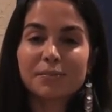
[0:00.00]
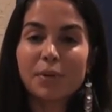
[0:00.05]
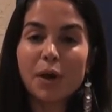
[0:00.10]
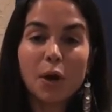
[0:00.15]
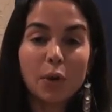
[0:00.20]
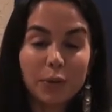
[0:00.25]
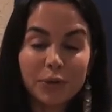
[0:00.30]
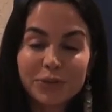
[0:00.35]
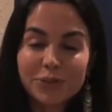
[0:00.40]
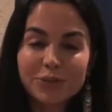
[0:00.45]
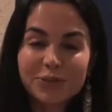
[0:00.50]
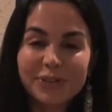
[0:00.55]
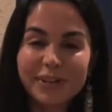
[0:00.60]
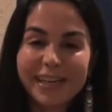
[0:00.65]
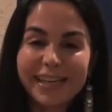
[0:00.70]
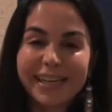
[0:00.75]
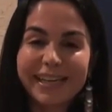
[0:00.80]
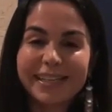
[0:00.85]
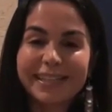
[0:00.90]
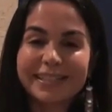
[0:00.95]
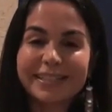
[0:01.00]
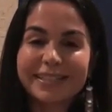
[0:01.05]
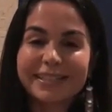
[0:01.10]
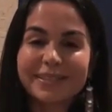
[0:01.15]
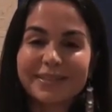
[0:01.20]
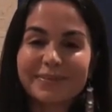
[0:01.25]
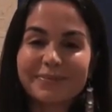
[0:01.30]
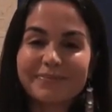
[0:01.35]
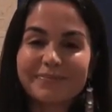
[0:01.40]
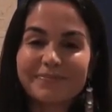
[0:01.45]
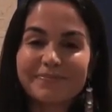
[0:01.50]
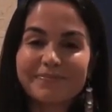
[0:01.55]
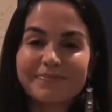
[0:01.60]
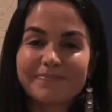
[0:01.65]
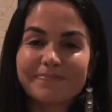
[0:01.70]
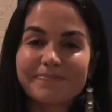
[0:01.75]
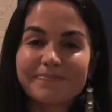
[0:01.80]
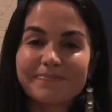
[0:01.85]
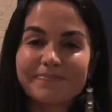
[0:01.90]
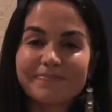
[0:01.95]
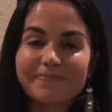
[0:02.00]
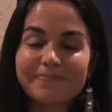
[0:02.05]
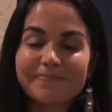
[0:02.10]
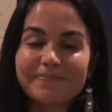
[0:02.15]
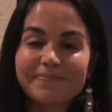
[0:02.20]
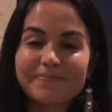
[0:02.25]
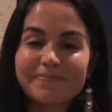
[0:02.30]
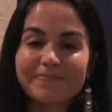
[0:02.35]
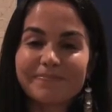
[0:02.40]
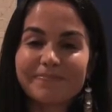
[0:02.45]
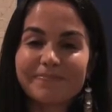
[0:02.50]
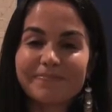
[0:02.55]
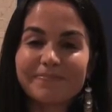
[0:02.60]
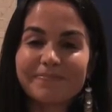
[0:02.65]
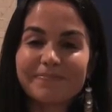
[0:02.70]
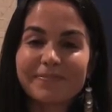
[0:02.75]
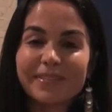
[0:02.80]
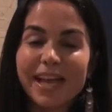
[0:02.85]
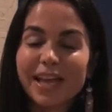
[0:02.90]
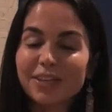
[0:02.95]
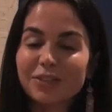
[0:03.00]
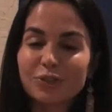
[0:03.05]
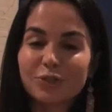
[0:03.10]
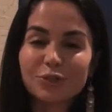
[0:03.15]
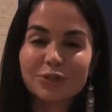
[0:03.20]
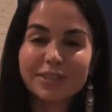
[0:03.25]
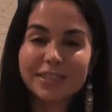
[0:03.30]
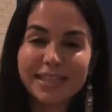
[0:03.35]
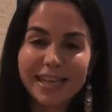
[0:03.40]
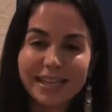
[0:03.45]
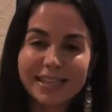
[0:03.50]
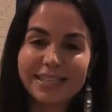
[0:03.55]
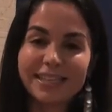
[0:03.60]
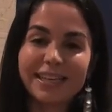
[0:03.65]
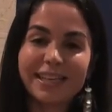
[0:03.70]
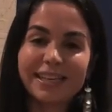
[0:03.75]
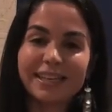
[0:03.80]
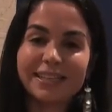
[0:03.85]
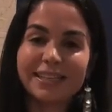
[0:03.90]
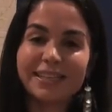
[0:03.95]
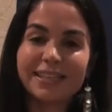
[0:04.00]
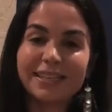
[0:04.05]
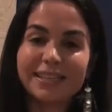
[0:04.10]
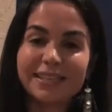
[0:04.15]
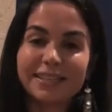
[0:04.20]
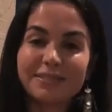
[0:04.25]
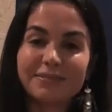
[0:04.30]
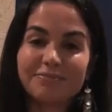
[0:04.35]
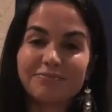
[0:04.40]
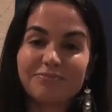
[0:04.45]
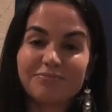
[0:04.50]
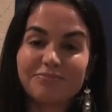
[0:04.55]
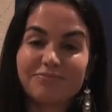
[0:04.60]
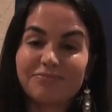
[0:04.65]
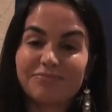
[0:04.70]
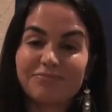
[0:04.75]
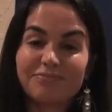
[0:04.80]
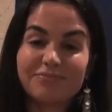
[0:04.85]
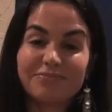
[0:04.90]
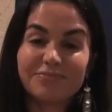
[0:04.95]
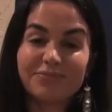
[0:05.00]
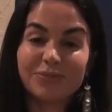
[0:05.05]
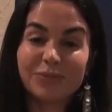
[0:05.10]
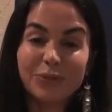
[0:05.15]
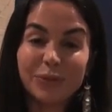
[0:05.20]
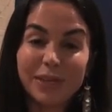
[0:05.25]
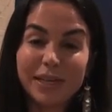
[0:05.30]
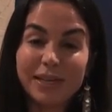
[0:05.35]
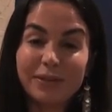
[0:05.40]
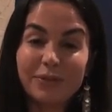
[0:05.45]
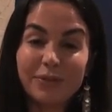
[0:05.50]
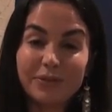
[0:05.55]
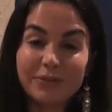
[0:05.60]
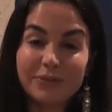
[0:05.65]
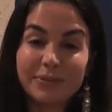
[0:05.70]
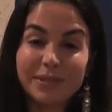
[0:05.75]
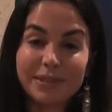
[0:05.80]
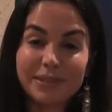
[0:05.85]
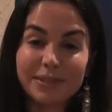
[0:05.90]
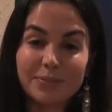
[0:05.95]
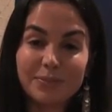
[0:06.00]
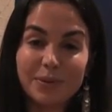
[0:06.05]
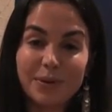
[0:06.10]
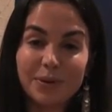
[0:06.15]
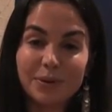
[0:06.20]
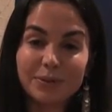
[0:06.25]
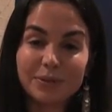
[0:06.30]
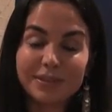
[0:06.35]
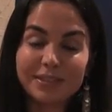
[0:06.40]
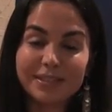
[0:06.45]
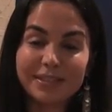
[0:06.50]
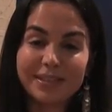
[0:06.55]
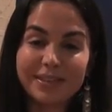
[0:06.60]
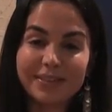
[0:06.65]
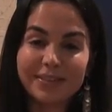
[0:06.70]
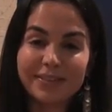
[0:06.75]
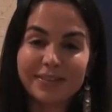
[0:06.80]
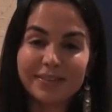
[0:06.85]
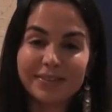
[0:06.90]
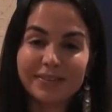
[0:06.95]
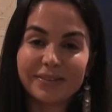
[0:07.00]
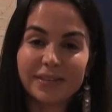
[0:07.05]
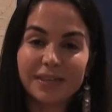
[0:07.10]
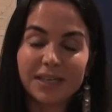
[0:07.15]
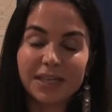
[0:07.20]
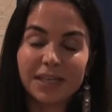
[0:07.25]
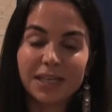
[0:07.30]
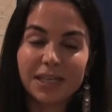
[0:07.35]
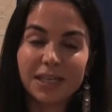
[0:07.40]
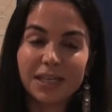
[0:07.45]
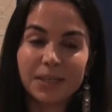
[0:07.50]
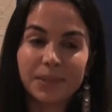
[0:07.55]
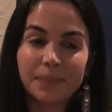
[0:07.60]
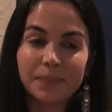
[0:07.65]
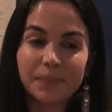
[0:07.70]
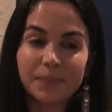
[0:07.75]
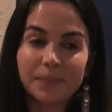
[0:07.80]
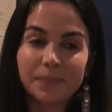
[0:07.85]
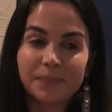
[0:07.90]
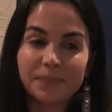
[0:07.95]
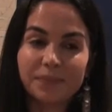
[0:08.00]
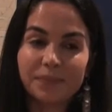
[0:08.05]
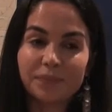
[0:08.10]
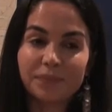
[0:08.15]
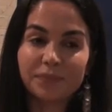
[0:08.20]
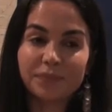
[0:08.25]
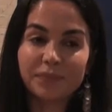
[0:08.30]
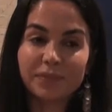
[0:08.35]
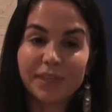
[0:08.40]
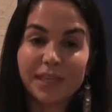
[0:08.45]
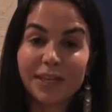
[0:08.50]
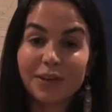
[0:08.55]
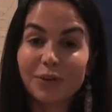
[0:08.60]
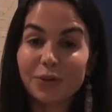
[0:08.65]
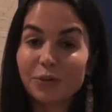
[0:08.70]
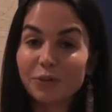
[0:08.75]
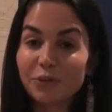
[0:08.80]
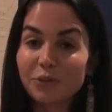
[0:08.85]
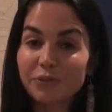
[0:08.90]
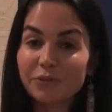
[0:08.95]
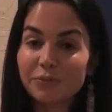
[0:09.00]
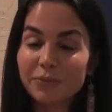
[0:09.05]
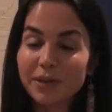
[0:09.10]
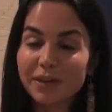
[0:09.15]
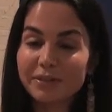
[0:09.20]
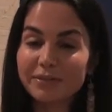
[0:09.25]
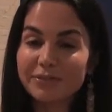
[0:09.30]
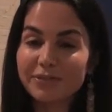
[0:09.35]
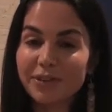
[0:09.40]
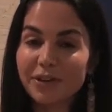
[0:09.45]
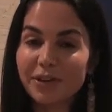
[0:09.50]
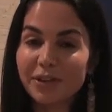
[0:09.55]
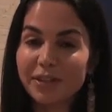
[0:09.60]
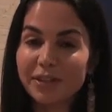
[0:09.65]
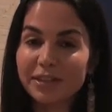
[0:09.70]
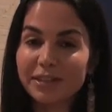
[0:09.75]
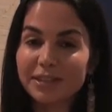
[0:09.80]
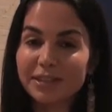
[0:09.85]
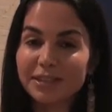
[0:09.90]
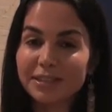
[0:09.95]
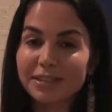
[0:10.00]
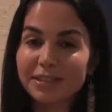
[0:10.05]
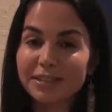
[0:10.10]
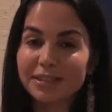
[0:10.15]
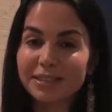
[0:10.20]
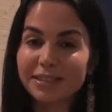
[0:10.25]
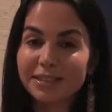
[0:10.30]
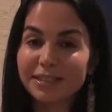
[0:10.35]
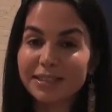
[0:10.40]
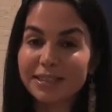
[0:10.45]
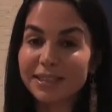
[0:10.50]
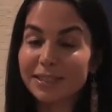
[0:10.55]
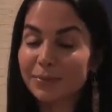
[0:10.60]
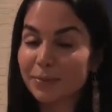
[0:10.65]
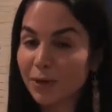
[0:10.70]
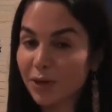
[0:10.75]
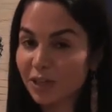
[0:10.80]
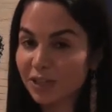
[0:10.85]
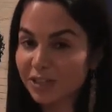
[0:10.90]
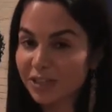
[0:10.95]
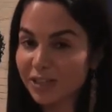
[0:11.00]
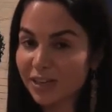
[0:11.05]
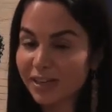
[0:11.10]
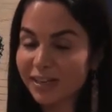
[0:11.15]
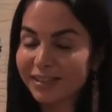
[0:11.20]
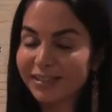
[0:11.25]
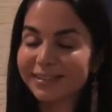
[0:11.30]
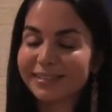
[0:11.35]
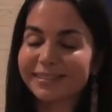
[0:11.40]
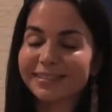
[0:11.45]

poetry and some natural setting, then really we've missed the boat. So, um, in honour of my father's departure